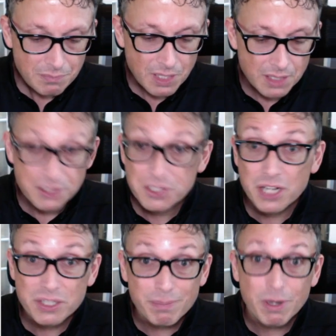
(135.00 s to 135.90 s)

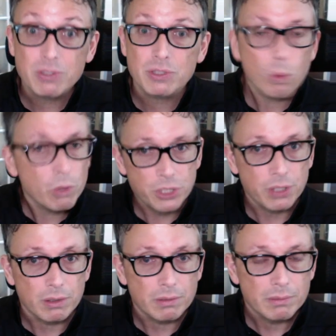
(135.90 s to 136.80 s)
discussion posts or
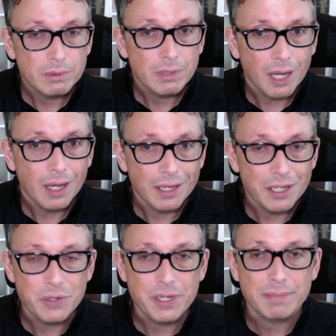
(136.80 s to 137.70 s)
journal
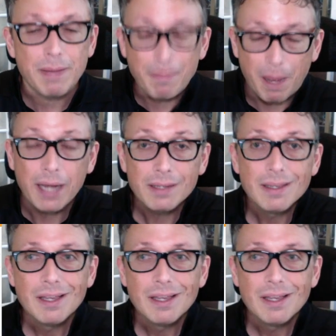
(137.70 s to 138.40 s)
entries in my mind.